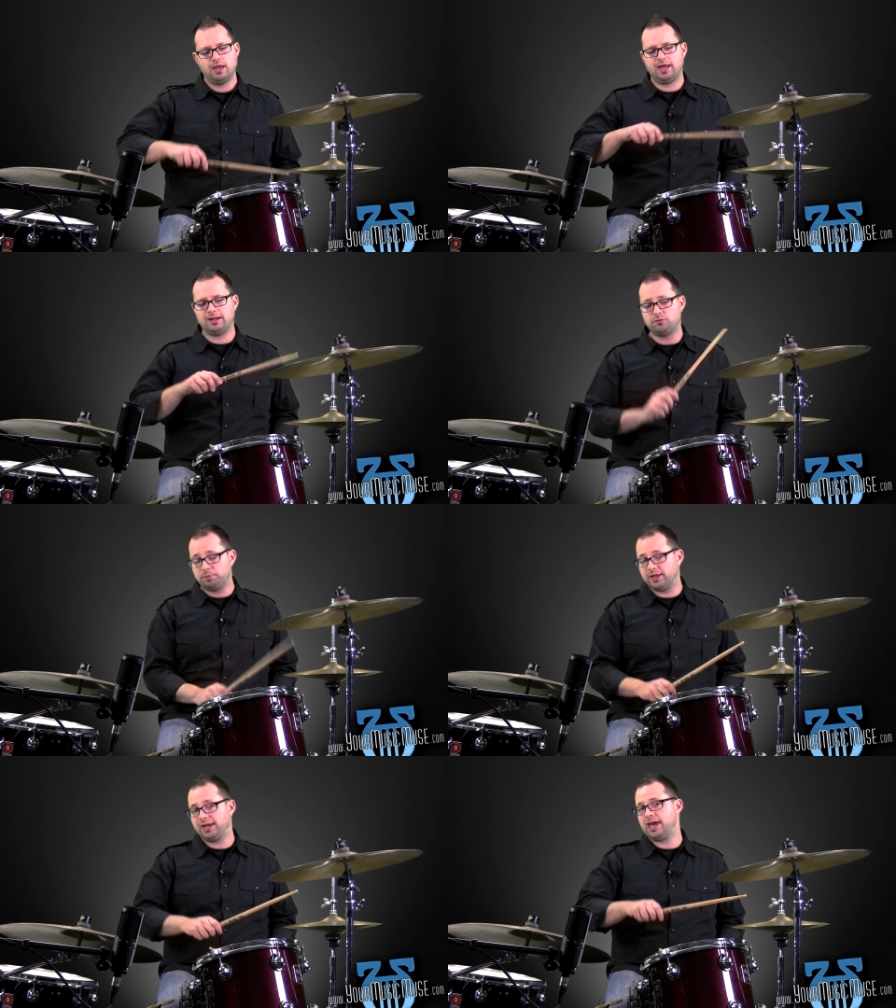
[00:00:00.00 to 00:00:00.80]
and he's
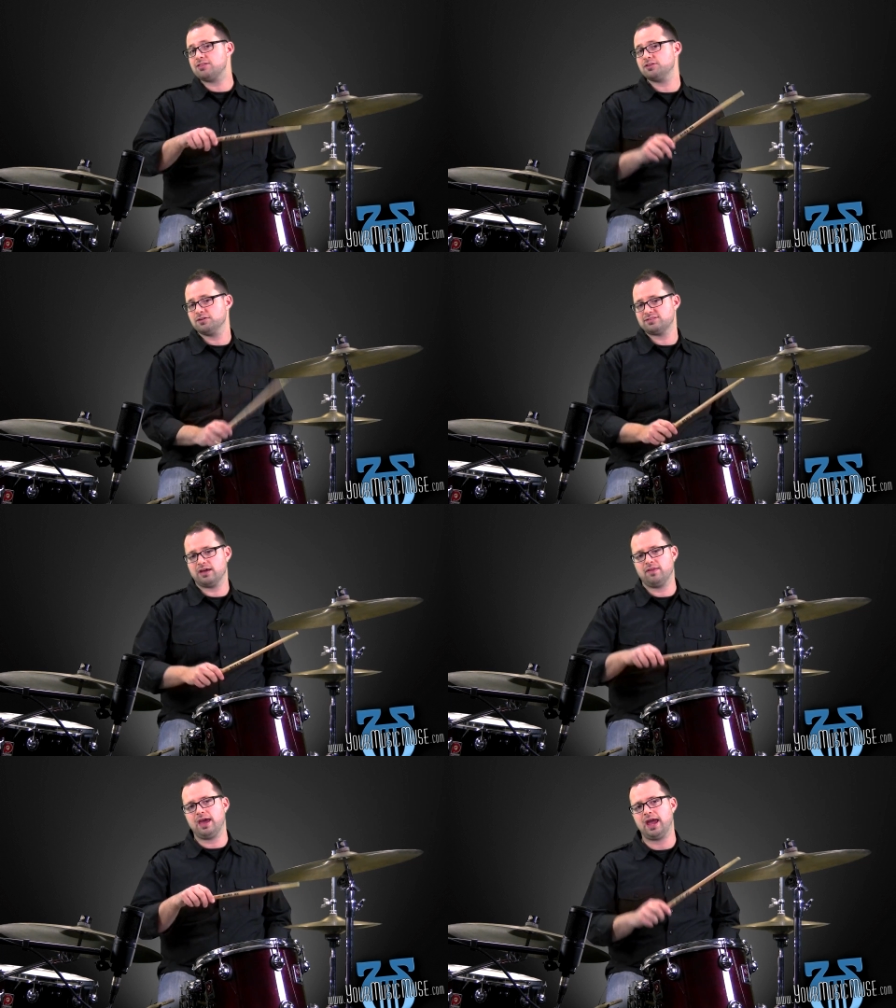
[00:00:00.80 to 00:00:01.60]
playing eighth notes
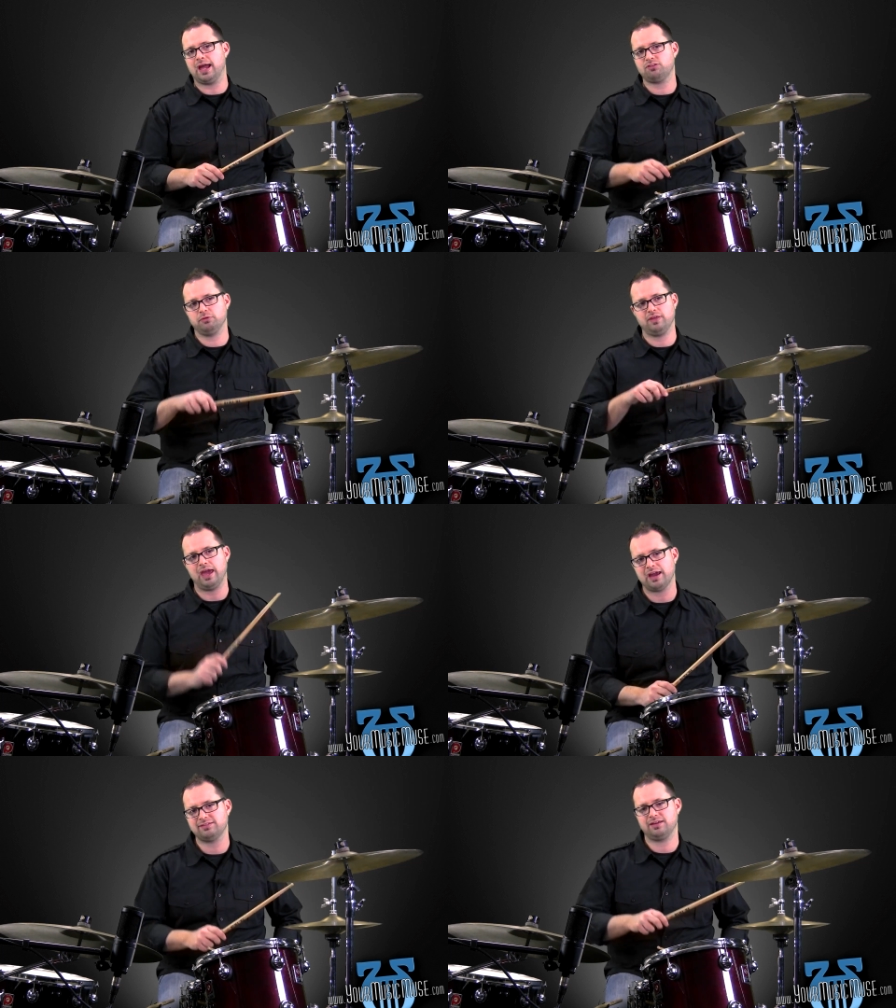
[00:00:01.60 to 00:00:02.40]
on the hats with
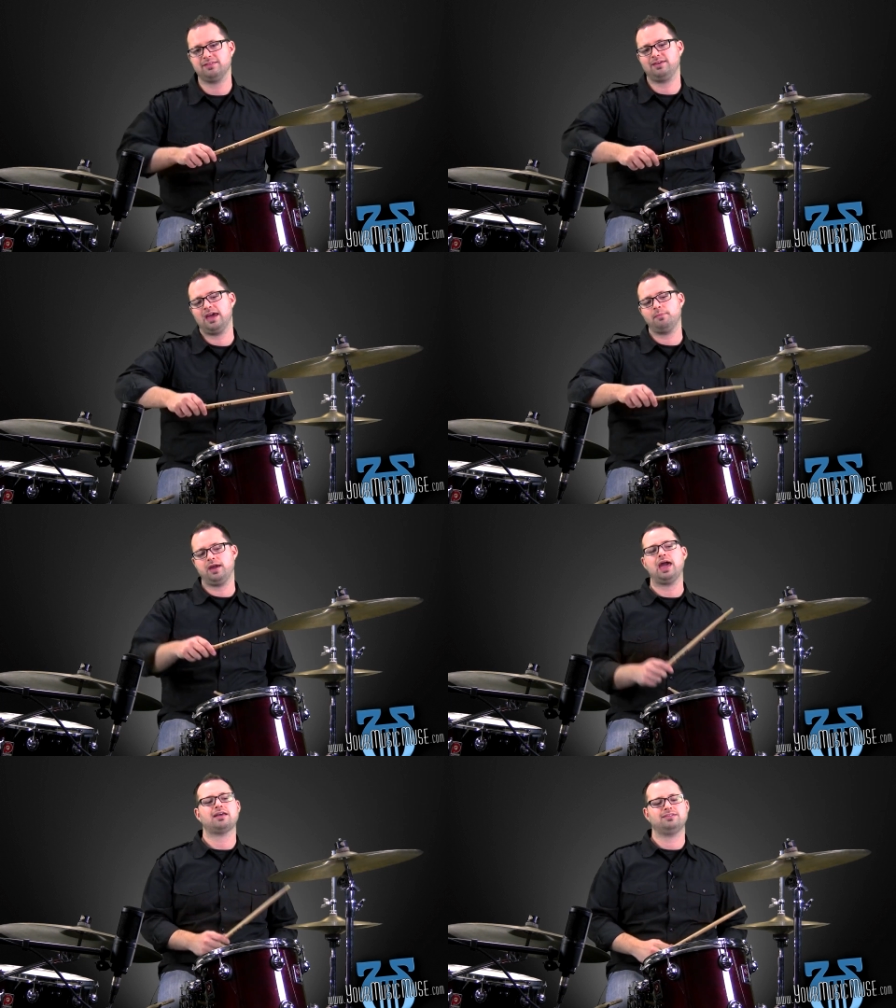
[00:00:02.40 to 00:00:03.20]
accent
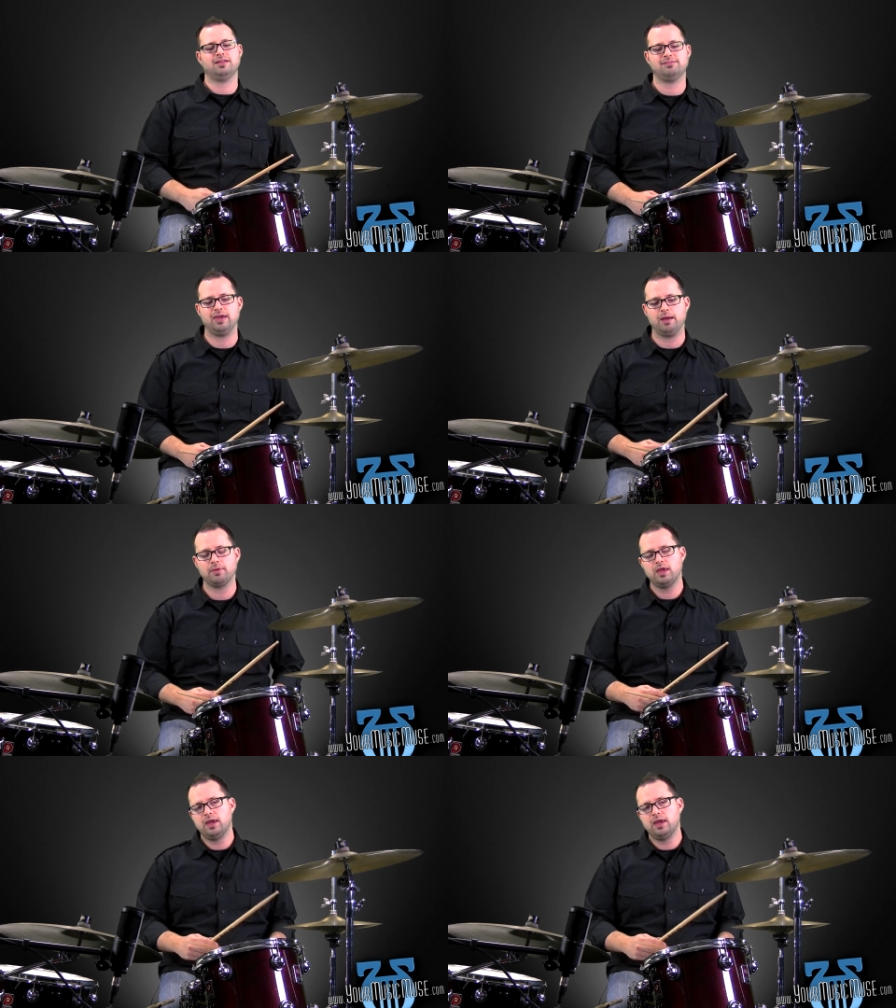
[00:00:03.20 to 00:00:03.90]
tap.